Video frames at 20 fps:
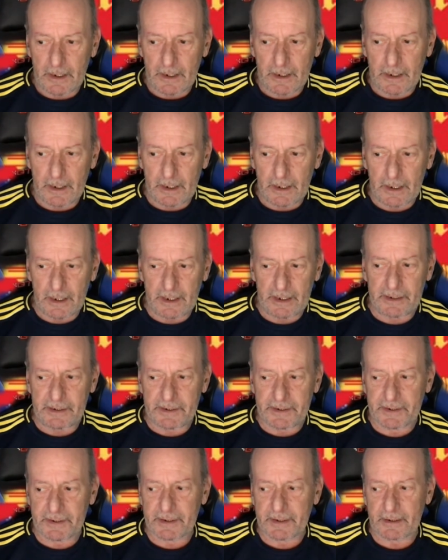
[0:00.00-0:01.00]

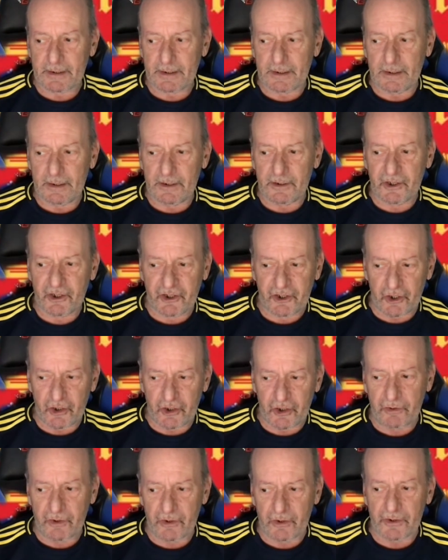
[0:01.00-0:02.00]
his
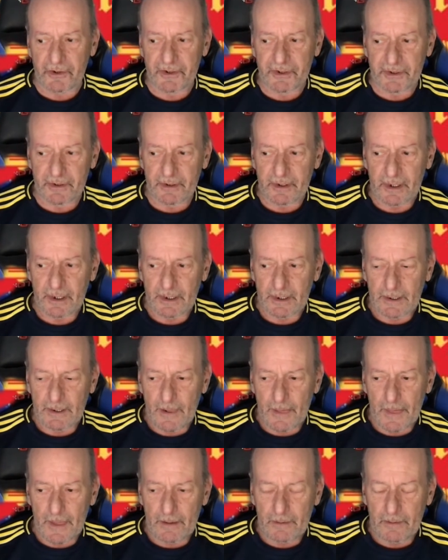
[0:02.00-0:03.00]
astuteness,
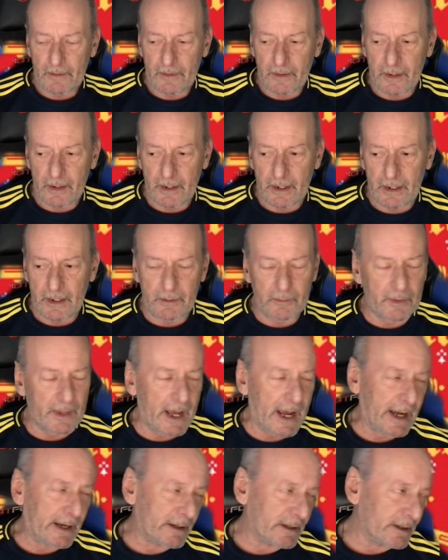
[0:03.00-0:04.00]

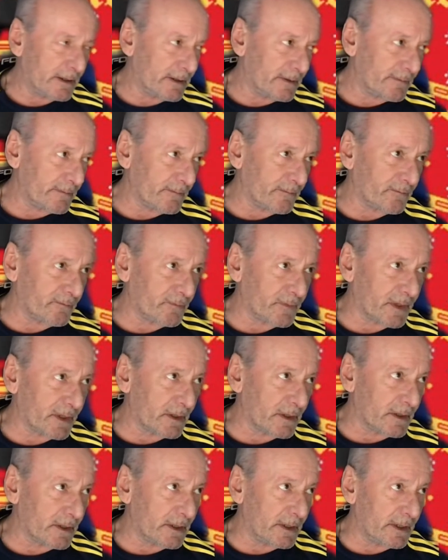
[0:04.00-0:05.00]
that
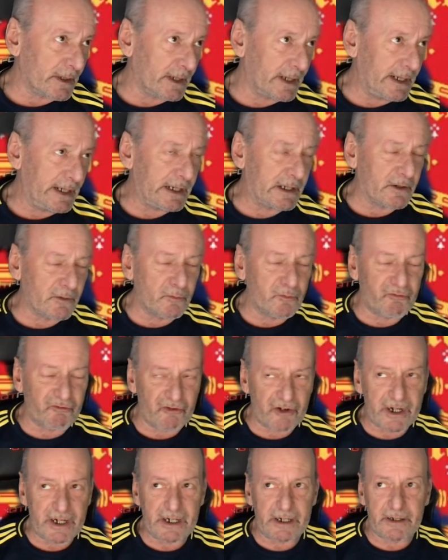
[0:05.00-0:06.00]
he could
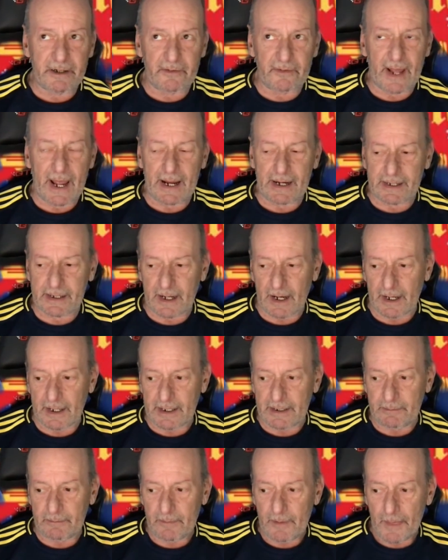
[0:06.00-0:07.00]
read that
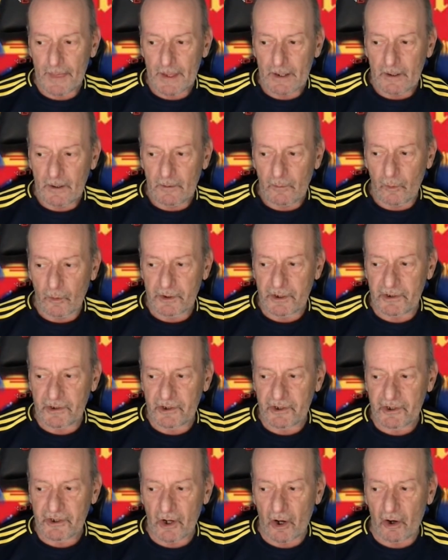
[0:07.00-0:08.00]
game, was in
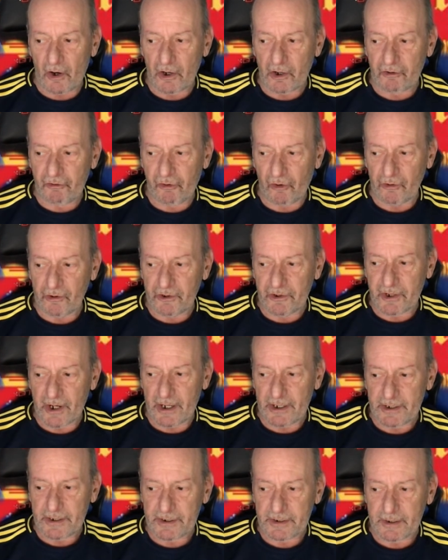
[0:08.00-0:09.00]
stark
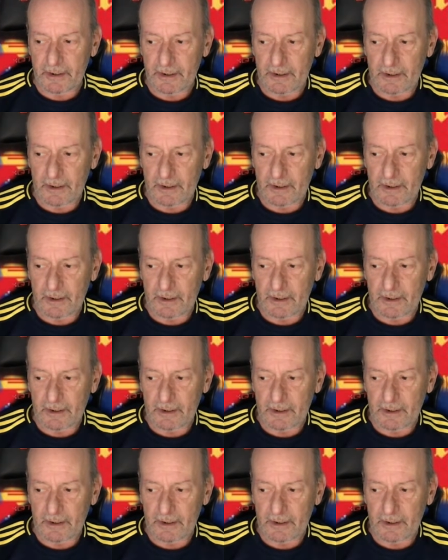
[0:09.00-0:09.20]
contrast